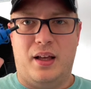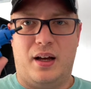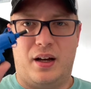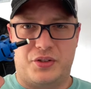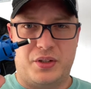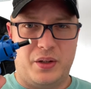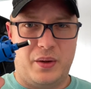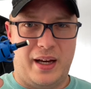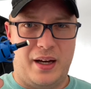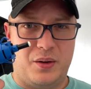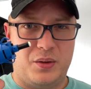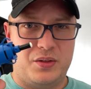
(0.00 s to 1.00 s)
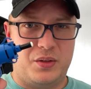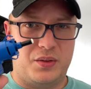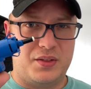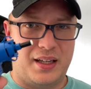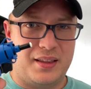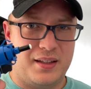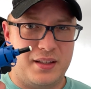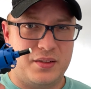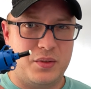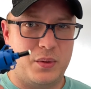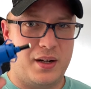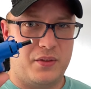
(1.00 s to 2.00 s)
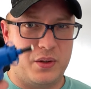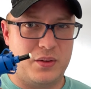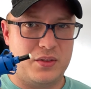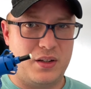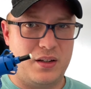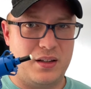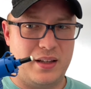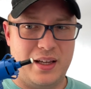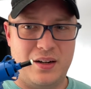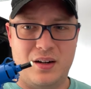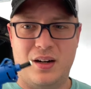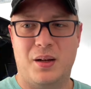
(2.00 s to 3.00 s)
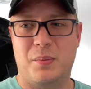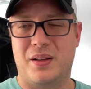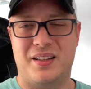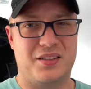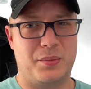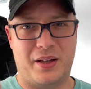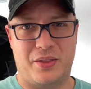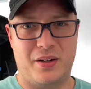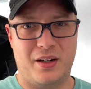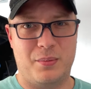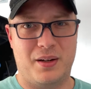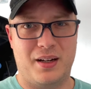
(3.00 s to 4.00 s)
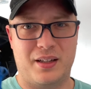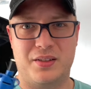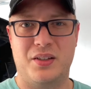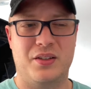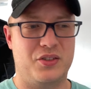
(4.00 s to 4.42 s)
I'll show you how to set this whenever you install it later, but this is about 30 bucks.